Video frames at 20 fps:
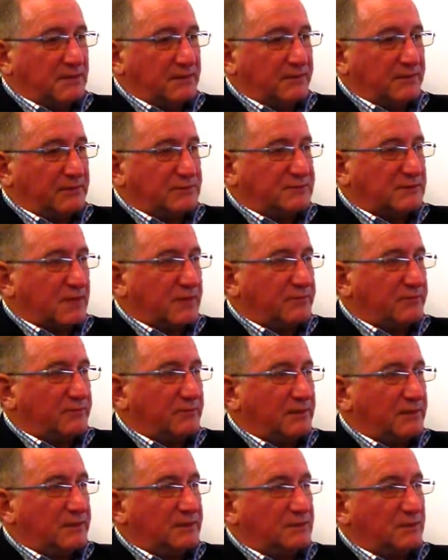there was $100
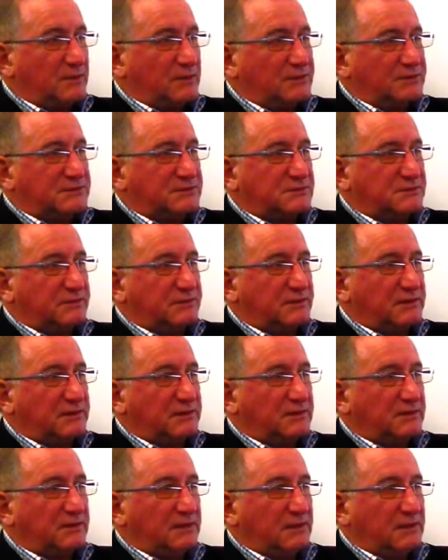million to
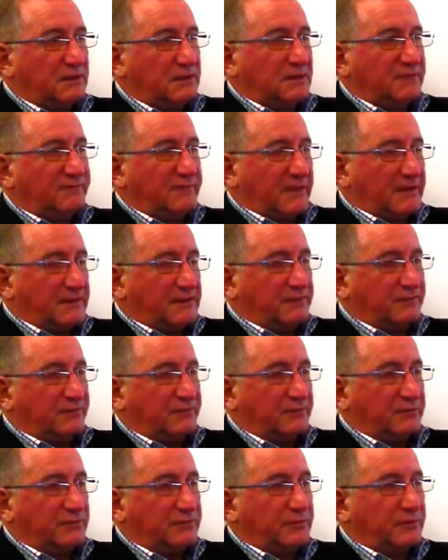be funded
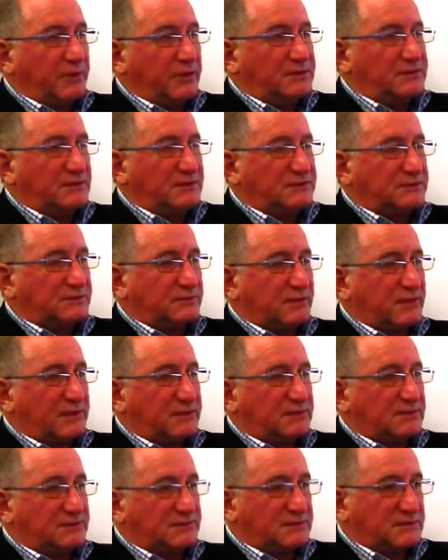through projects
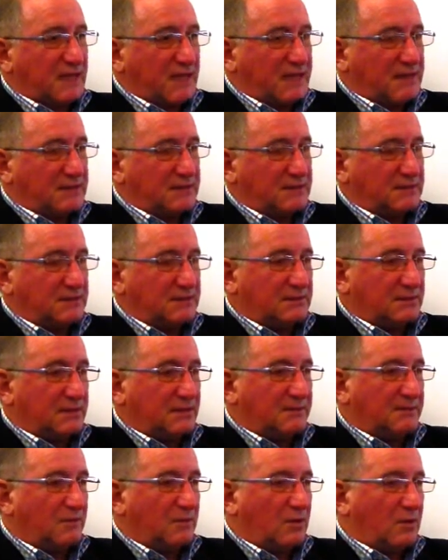throughout the state, and
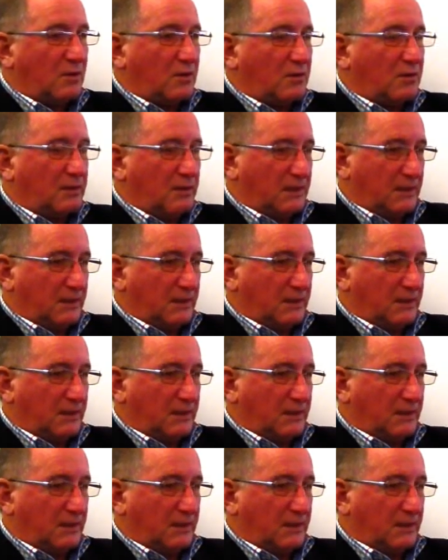while